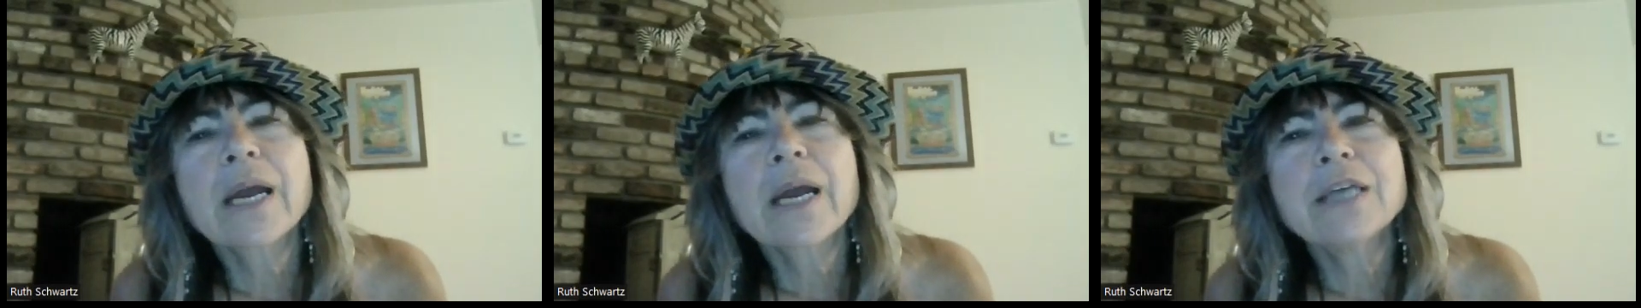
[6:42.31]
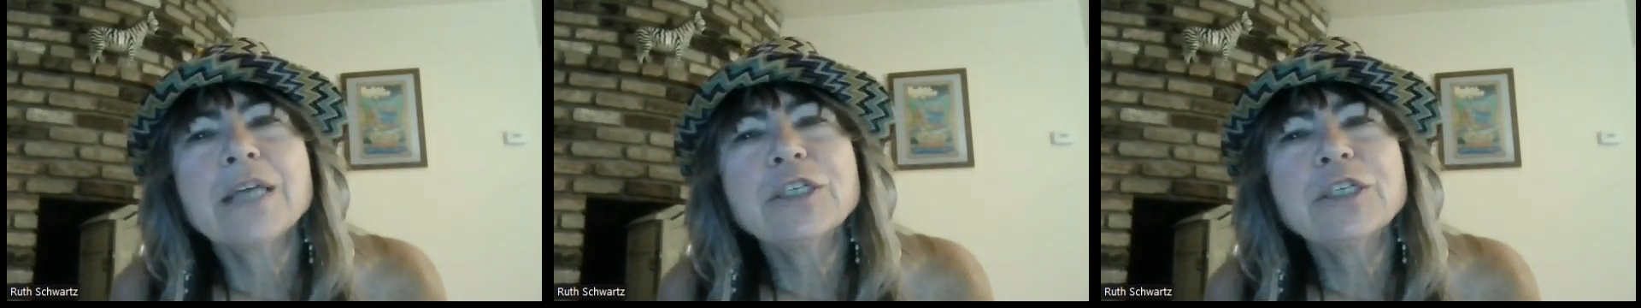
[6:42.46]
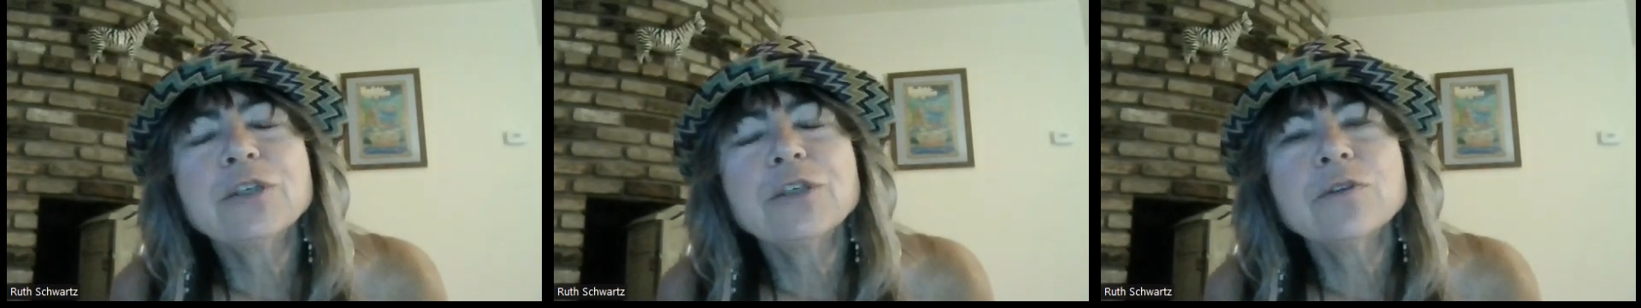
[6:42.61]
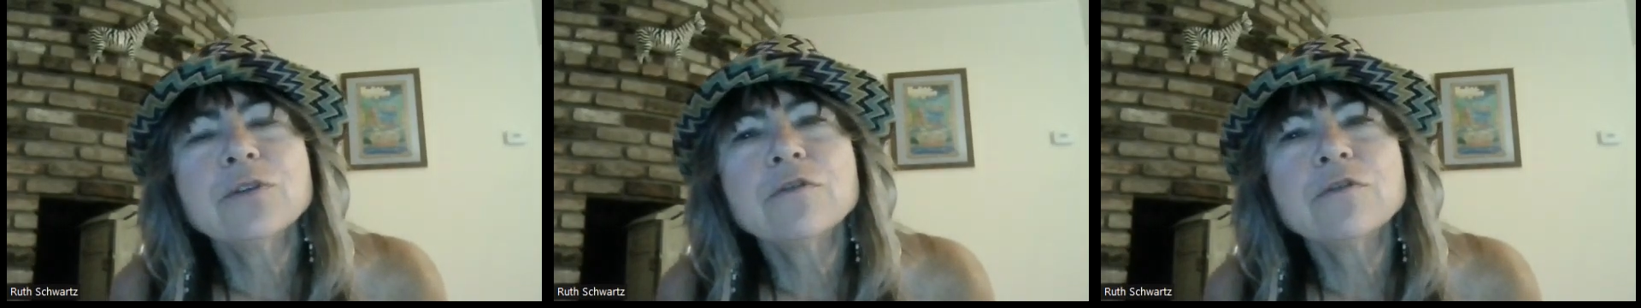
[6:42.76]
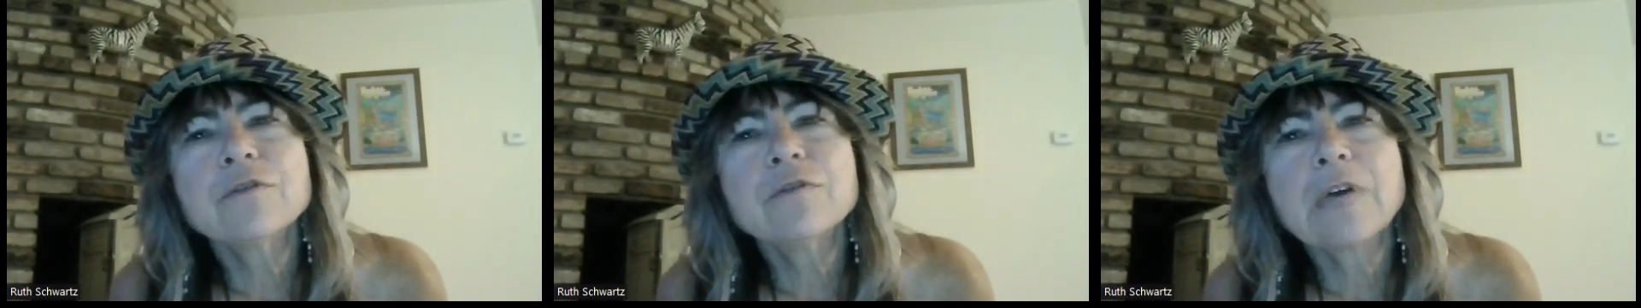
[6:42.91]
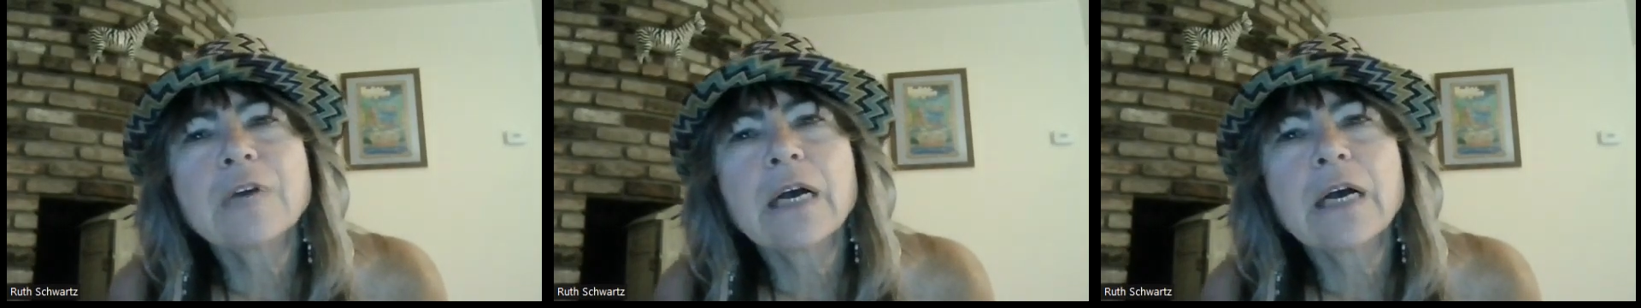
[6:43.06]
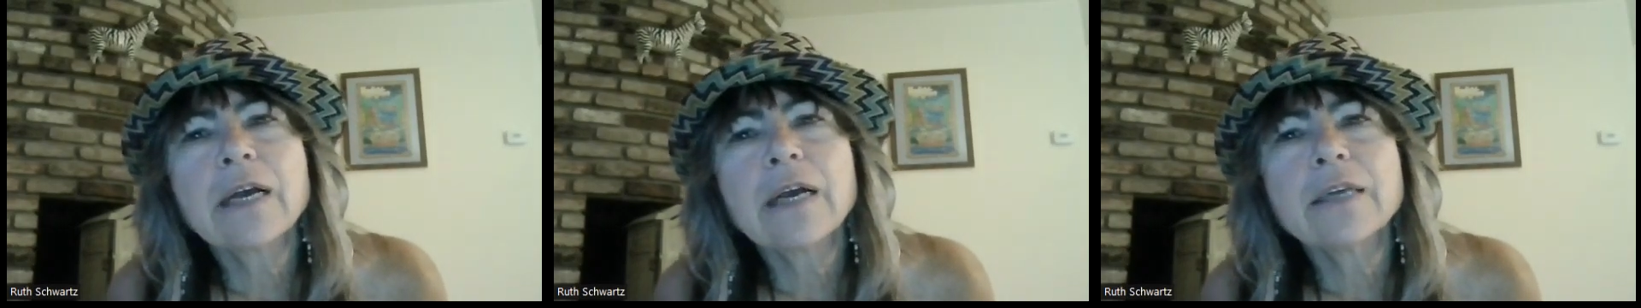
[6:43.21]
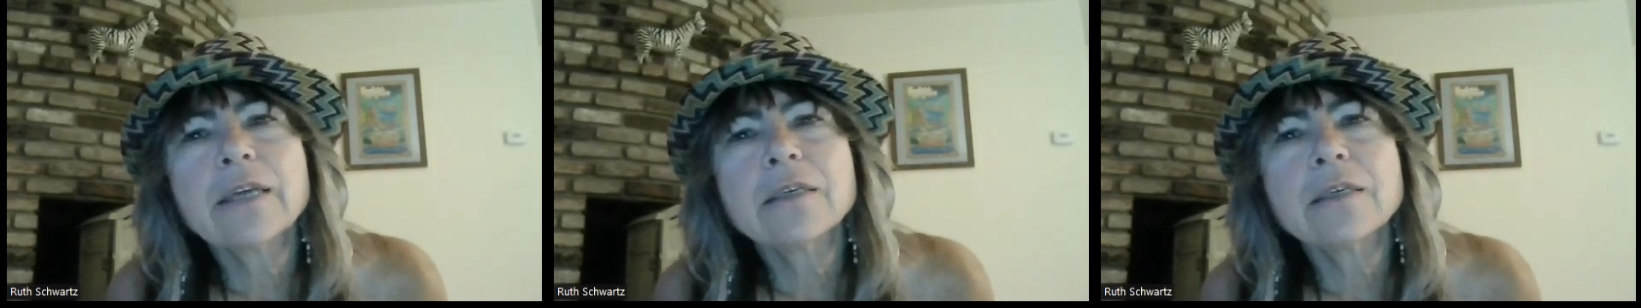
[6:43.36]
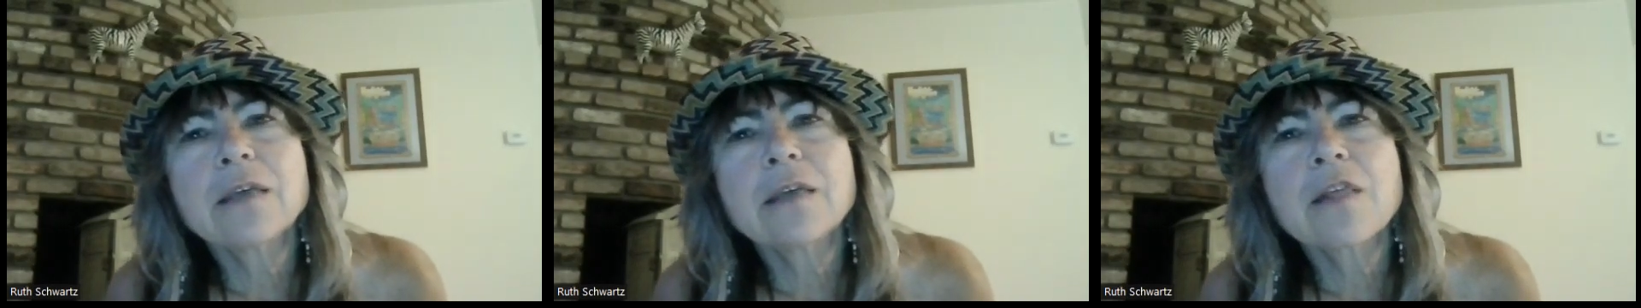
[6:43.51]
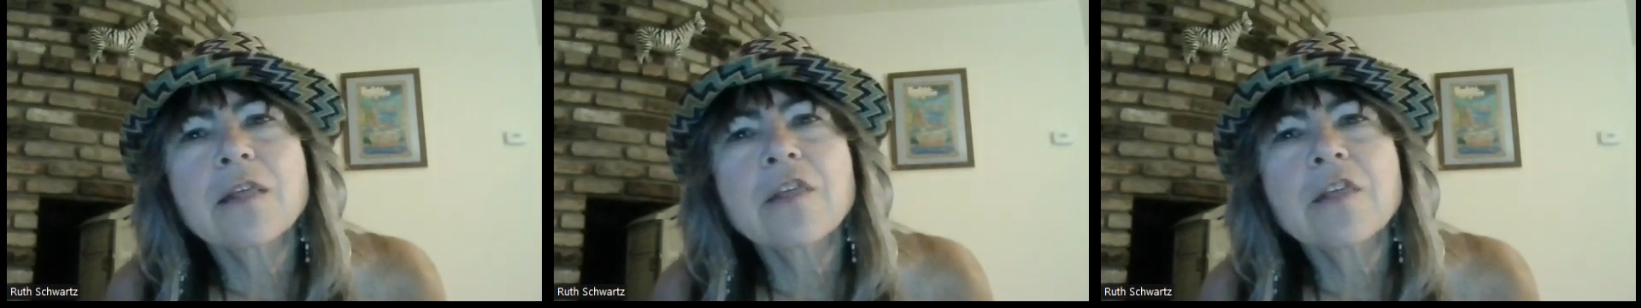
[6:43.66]
I do
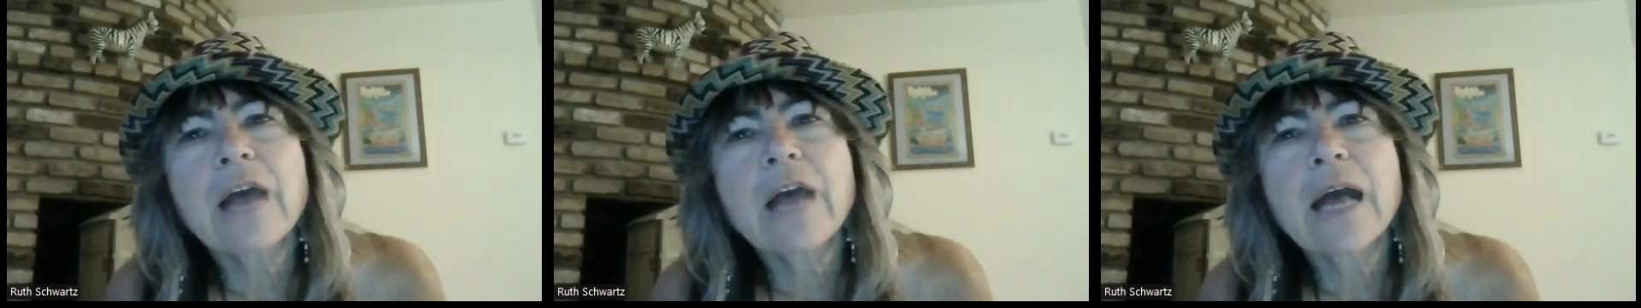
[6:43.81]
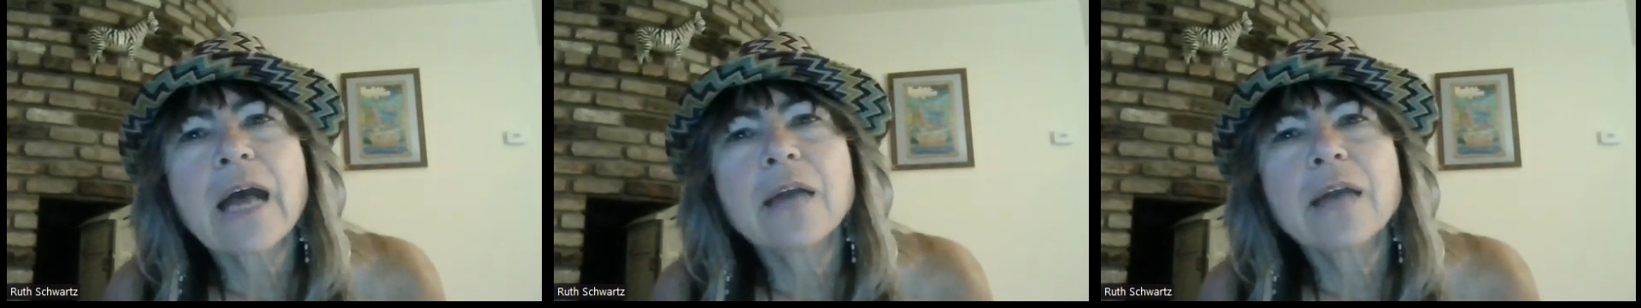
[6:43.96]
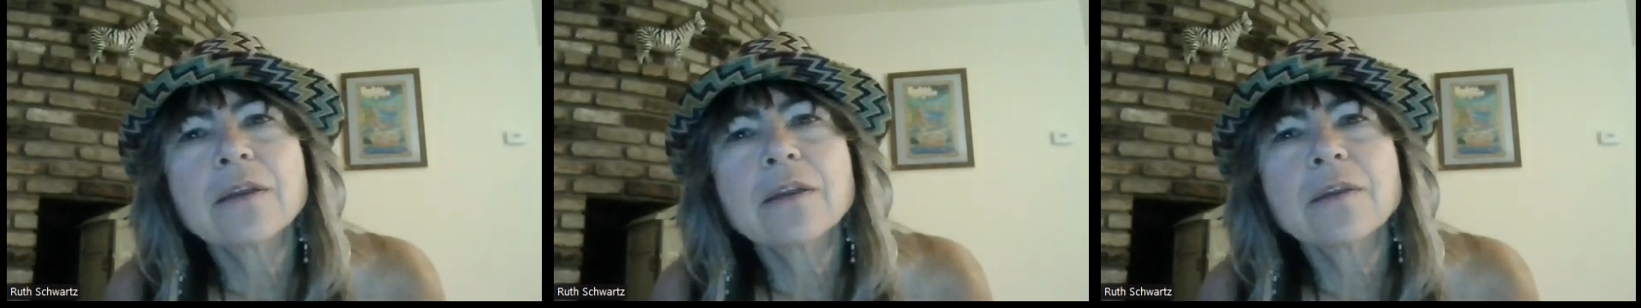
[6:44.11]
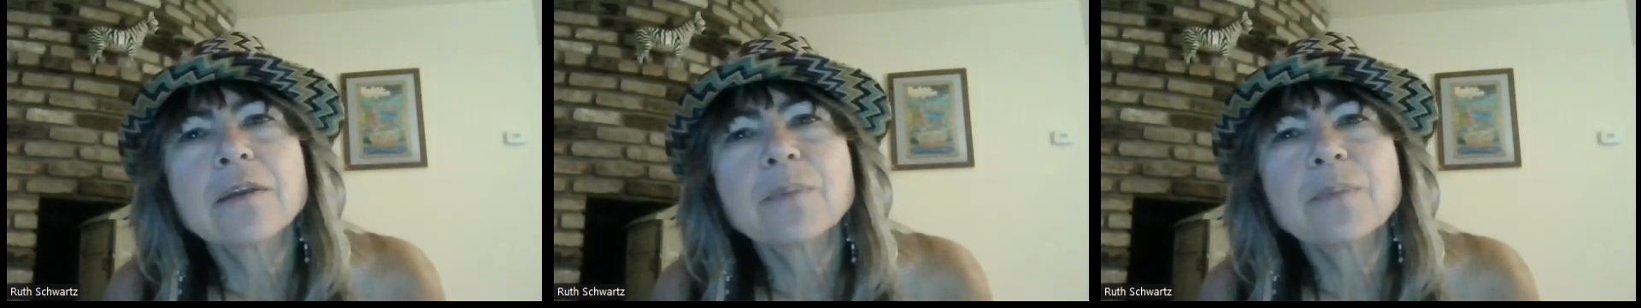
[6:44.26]
find that